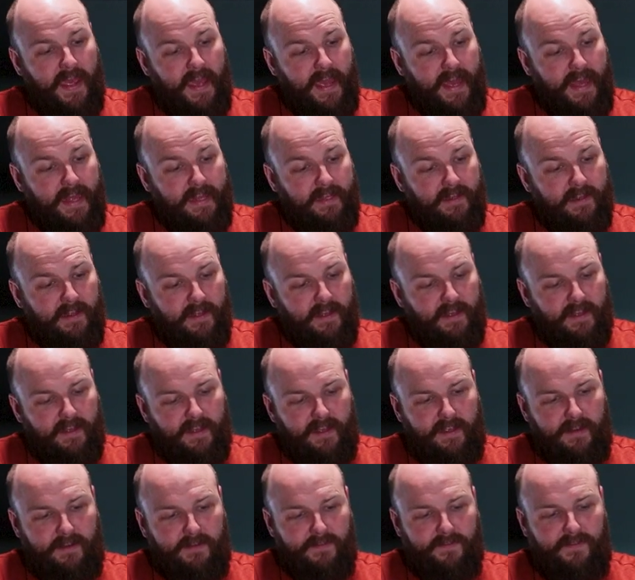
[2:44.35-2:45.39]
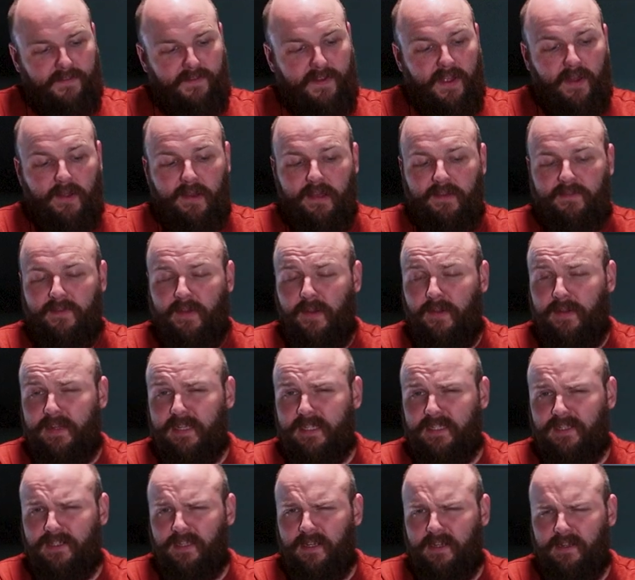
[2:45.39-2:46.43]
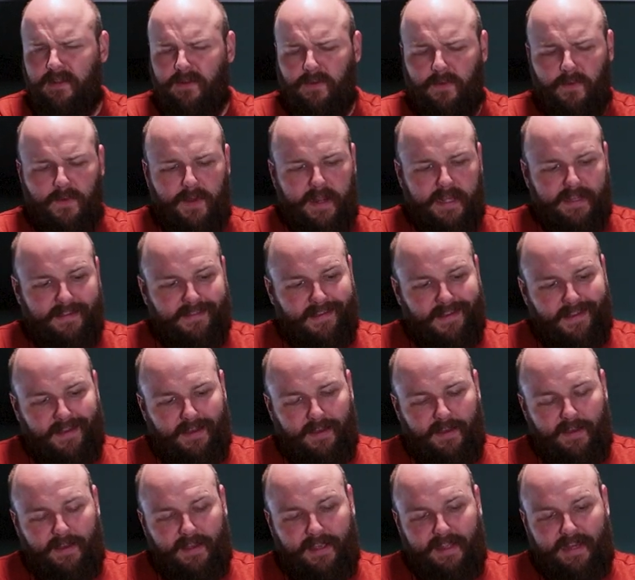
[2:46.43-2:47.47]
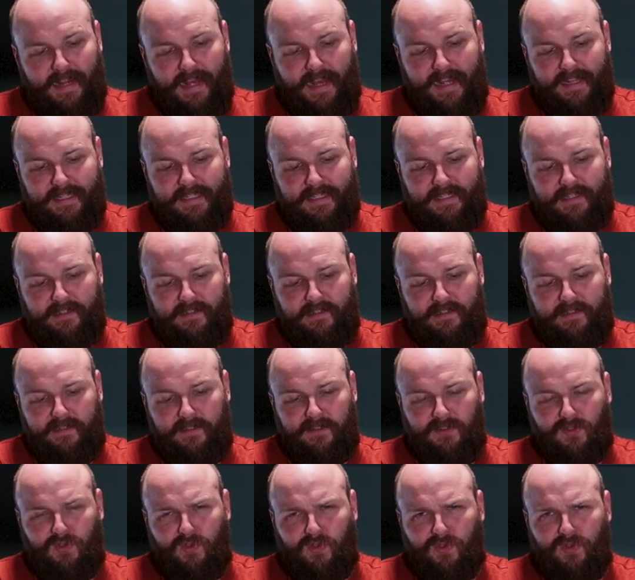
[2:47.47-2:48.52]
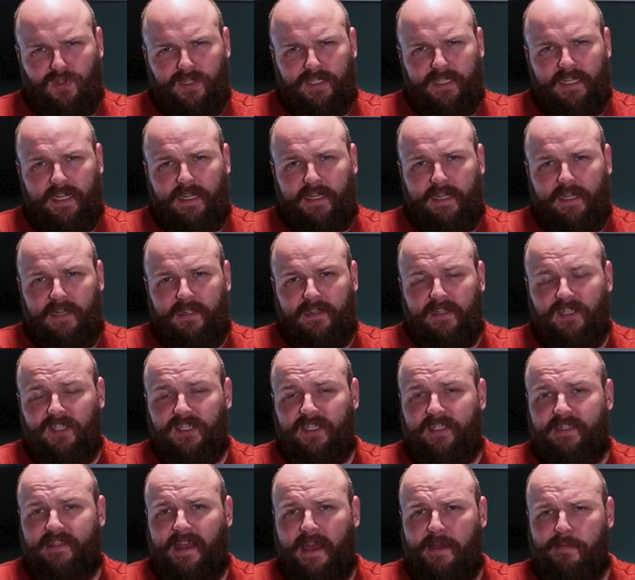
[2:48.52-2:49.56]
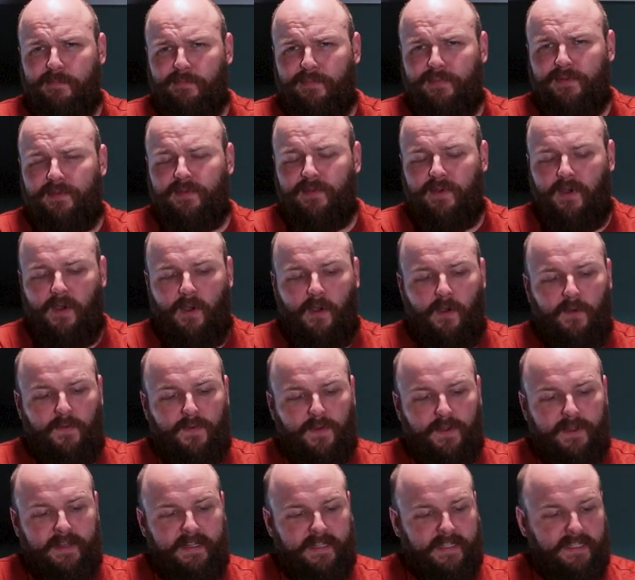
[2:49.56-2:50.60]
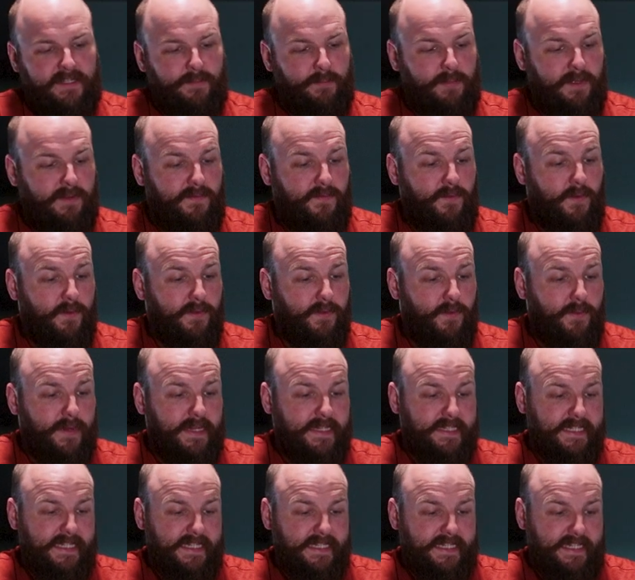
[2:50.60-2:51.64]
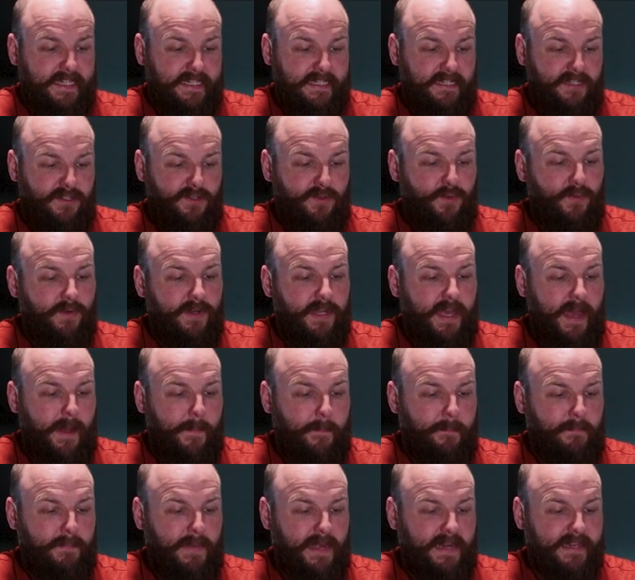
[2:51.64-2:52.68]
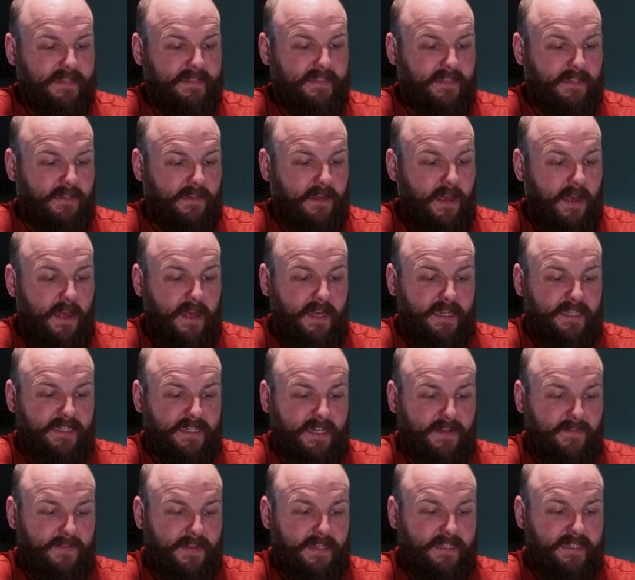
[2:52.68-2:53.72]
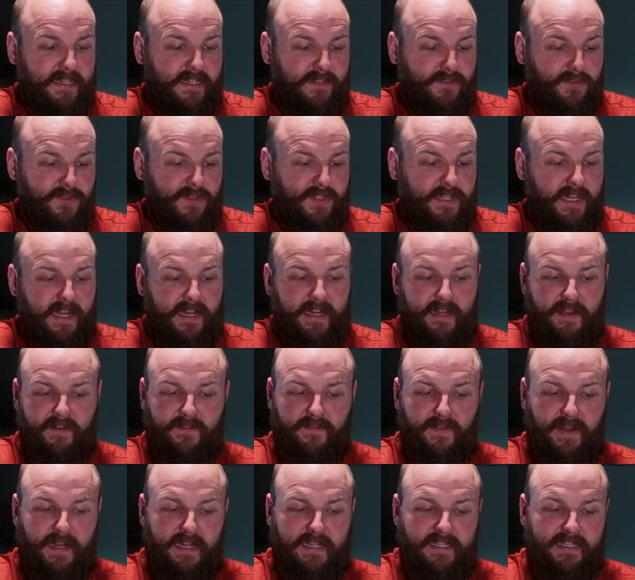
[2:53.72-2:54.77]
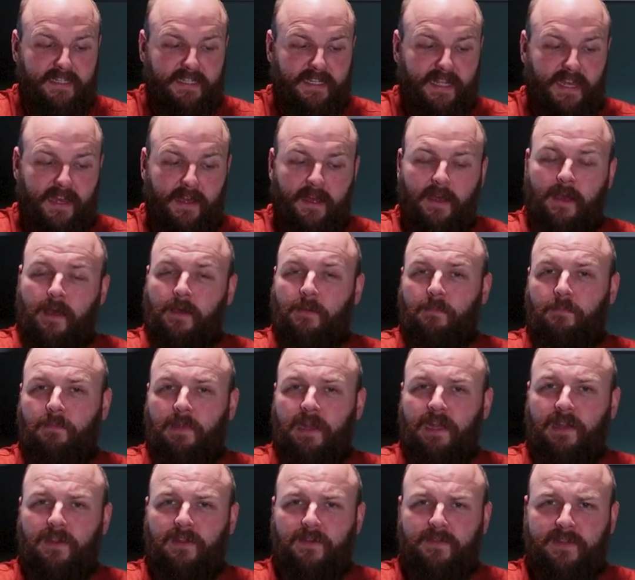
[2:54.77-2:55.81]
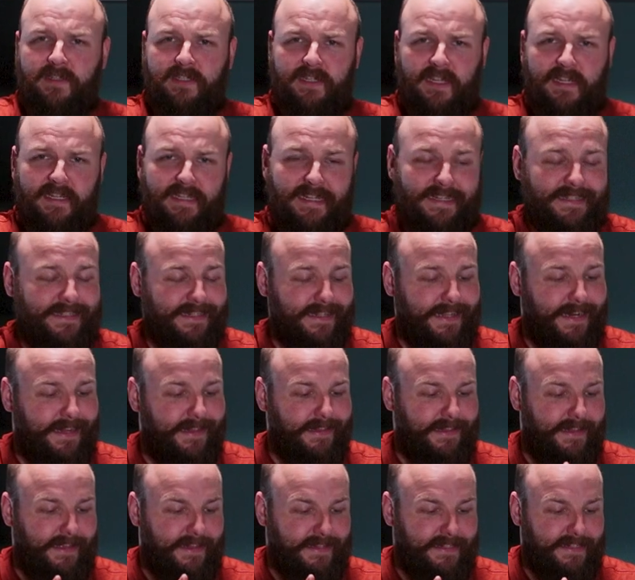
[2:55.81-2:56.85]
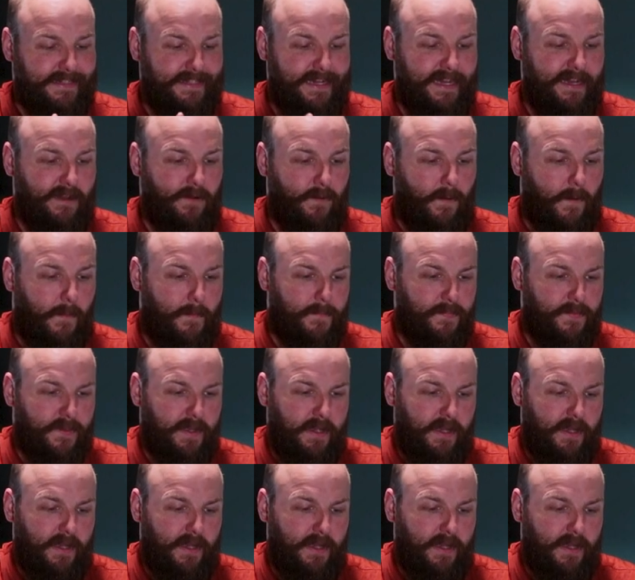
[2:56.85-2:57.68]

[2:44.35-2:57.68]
And in very, very subtle red, it has the tostada stamp over this, but for the rest it says Turia Marzen Cerveza Tostada Valencia 1935.